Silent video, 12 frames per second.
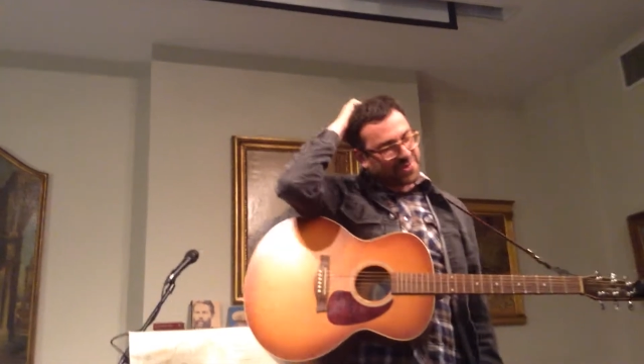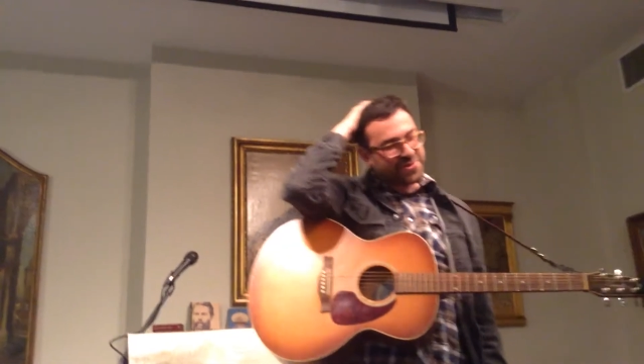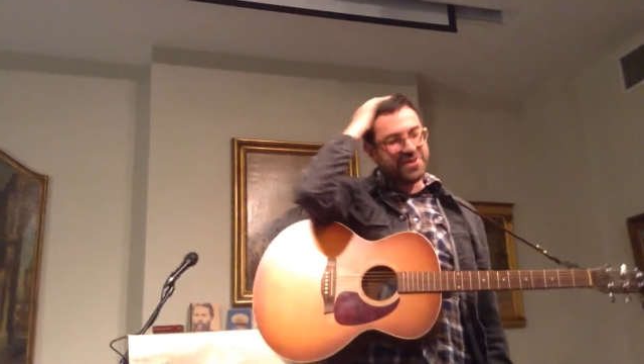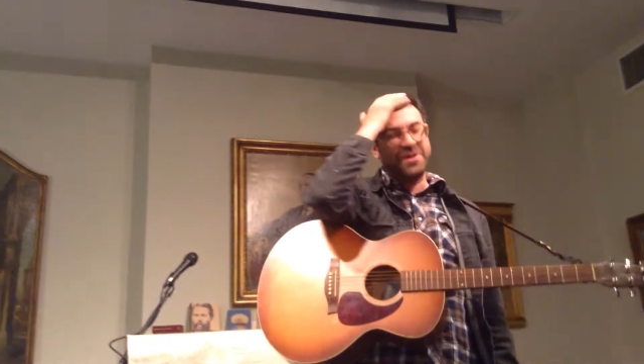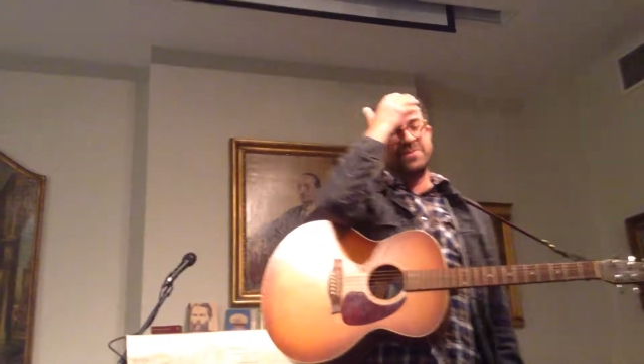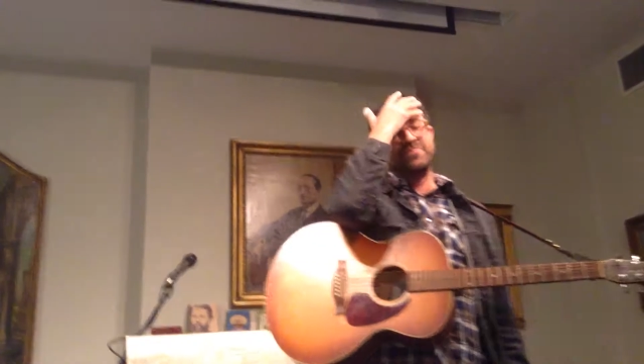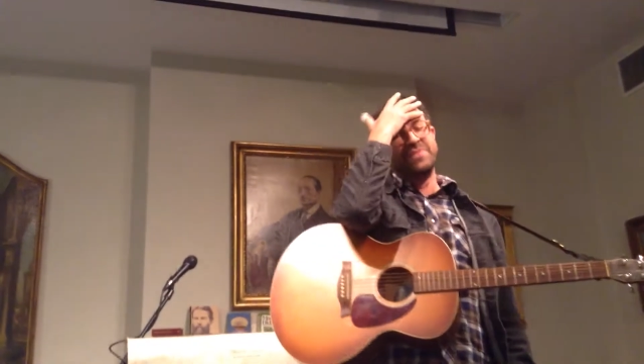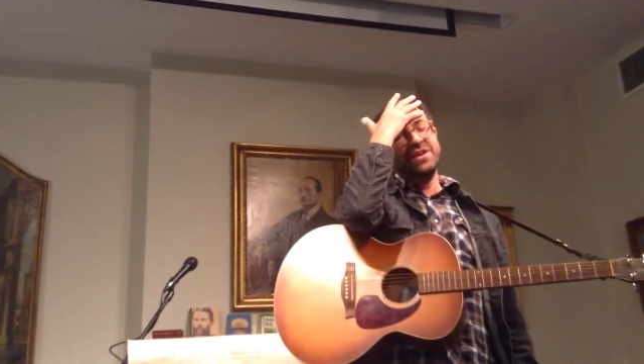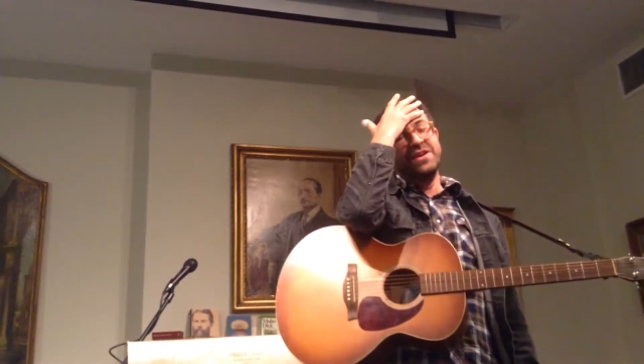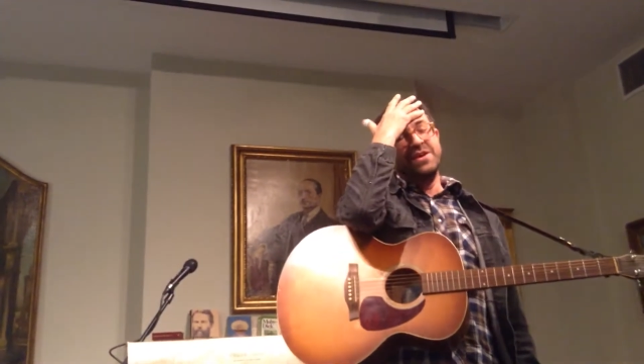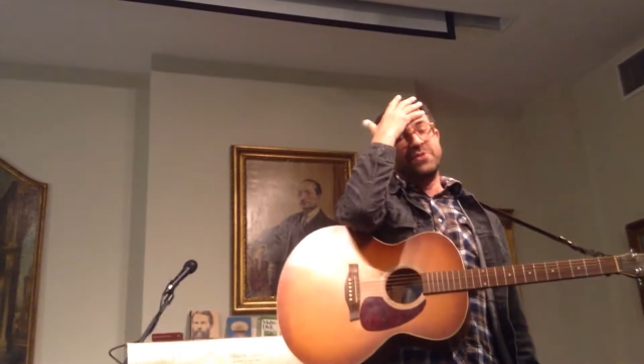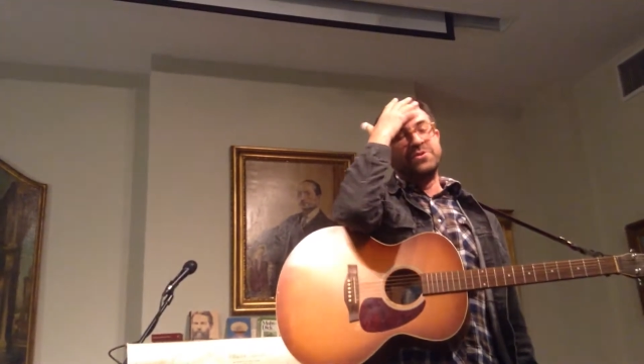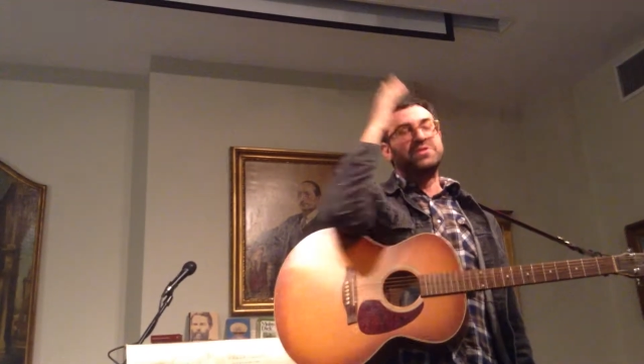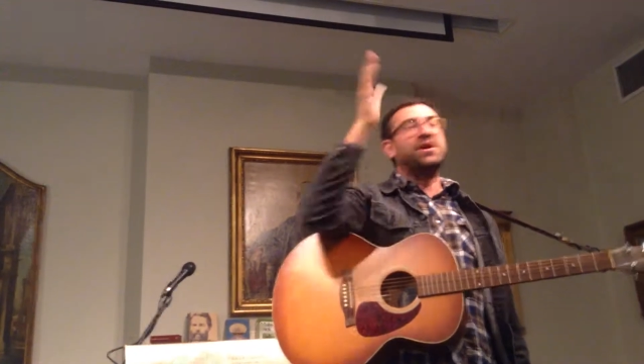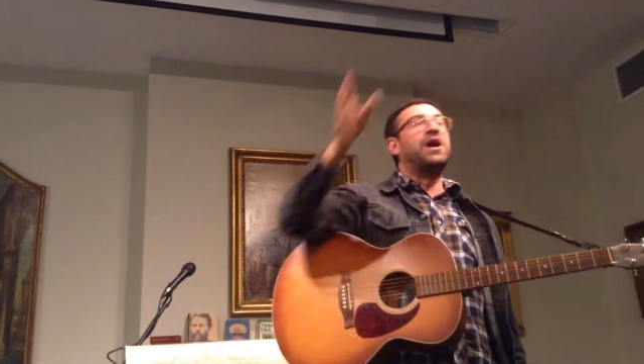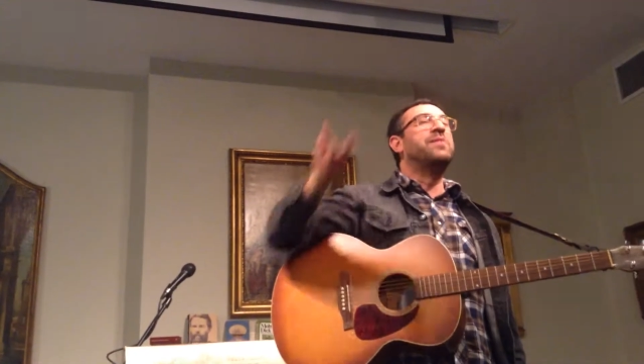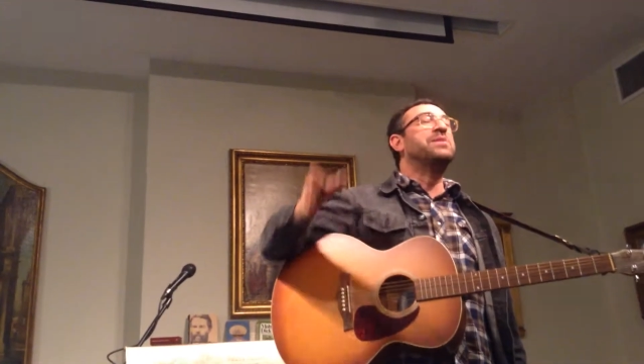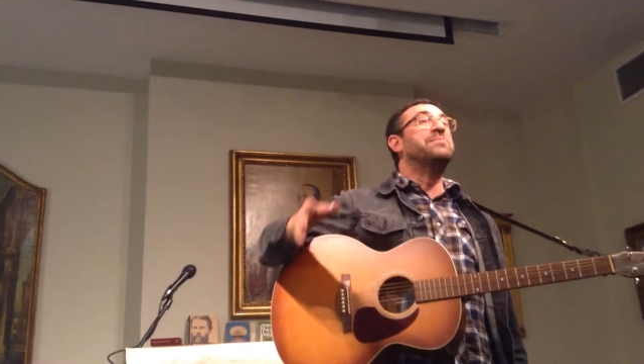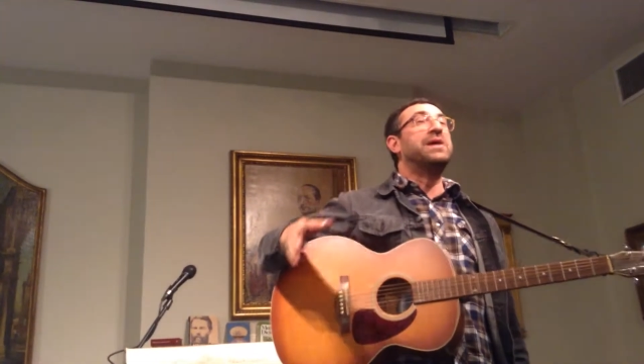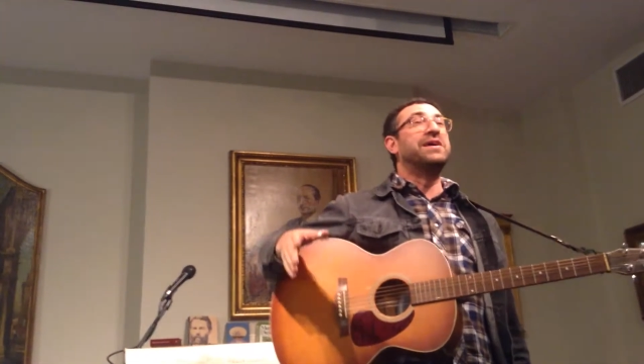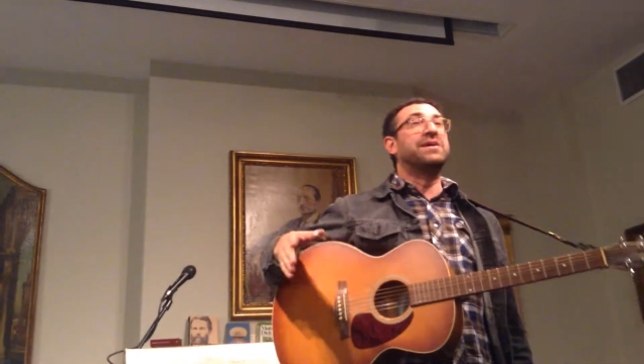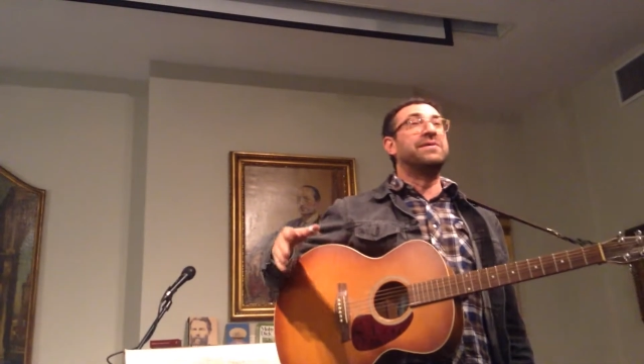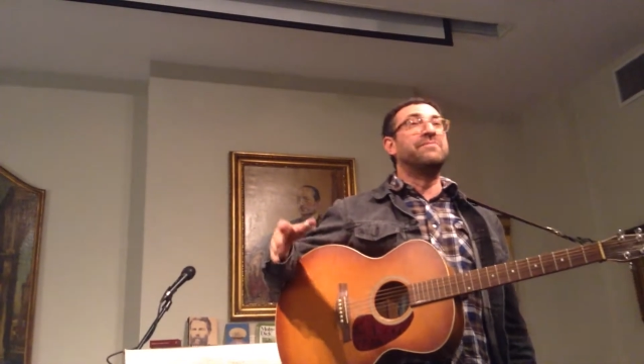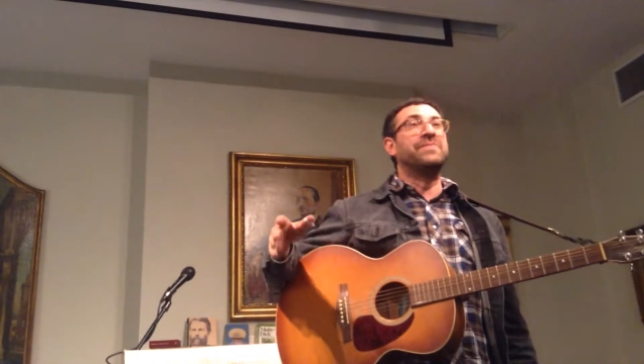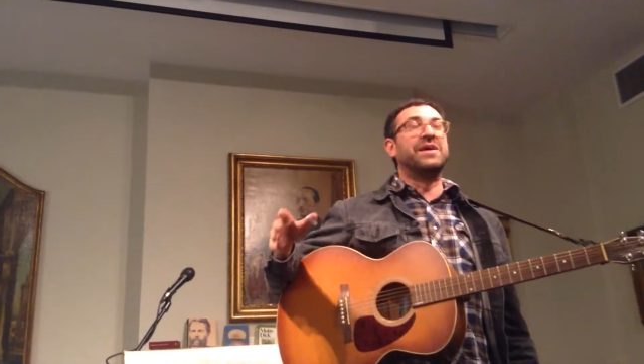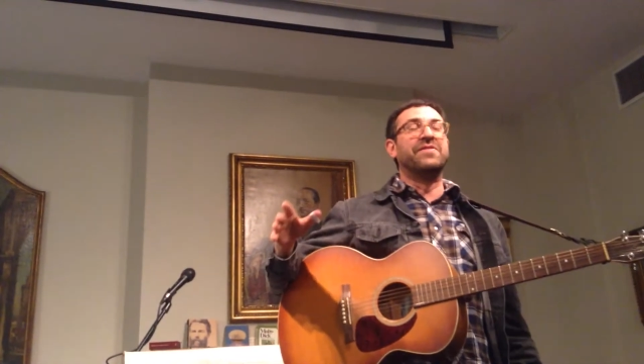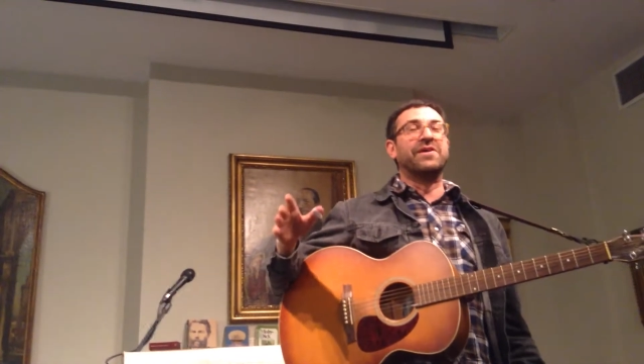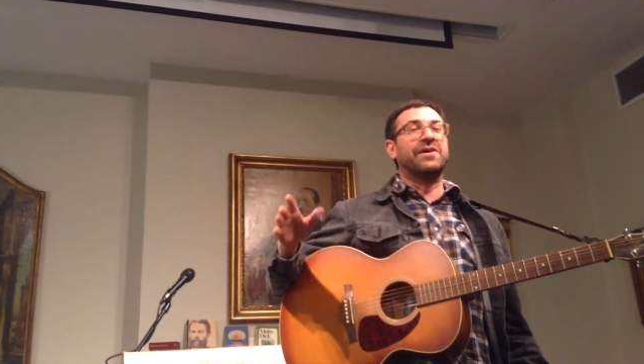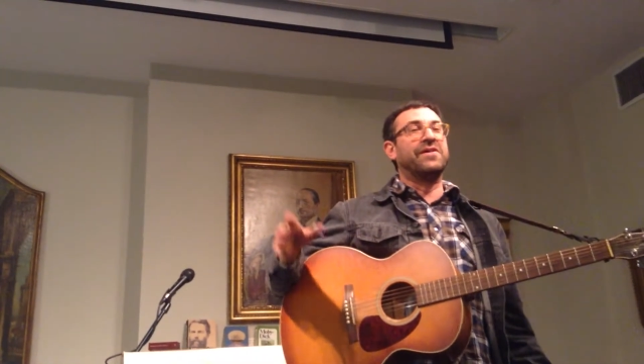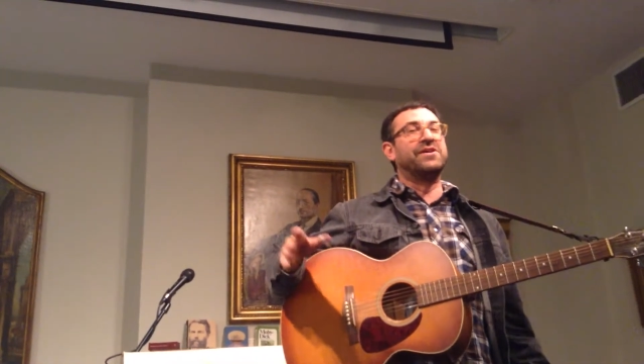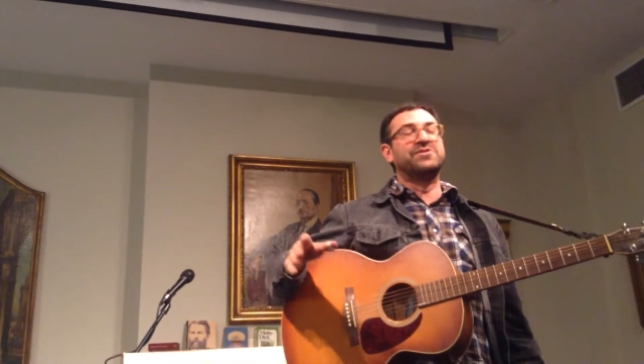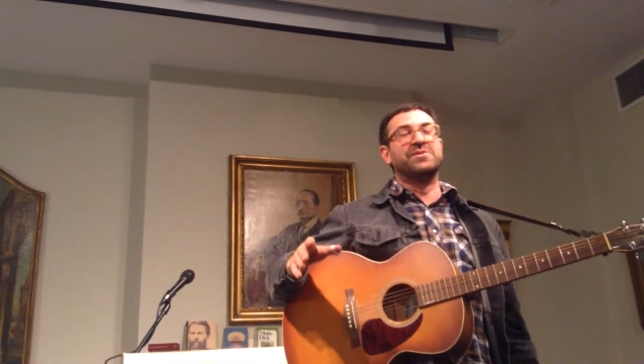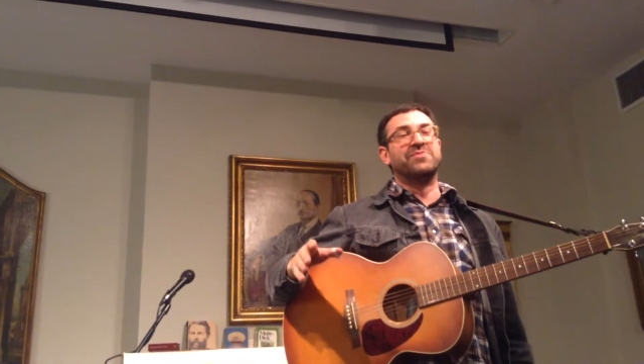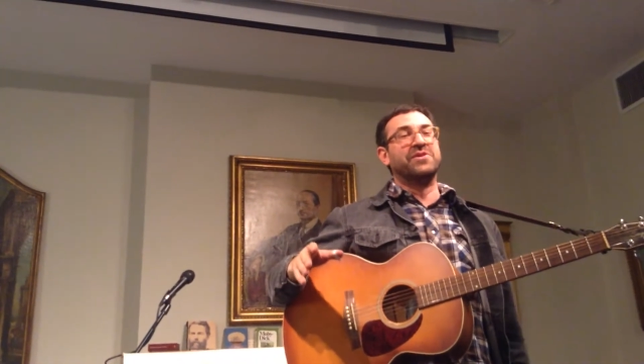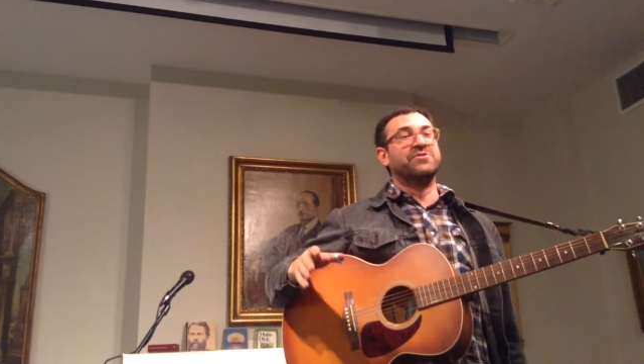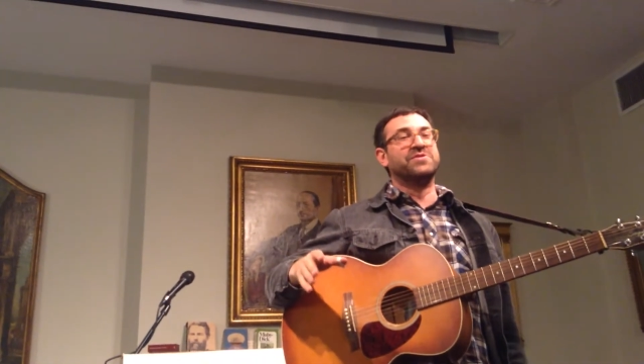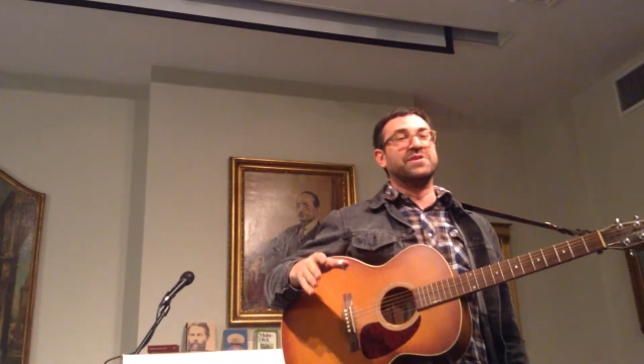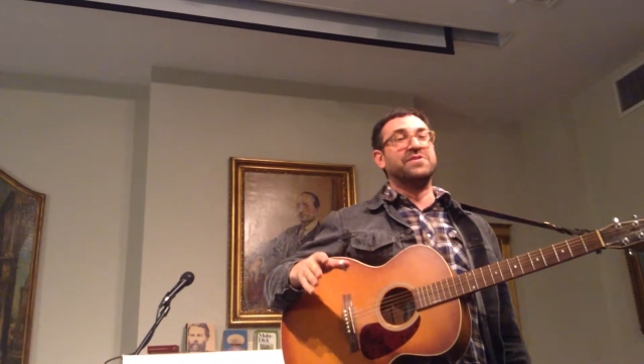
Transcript: with um, with Tommy Makem and the Clancy brothers,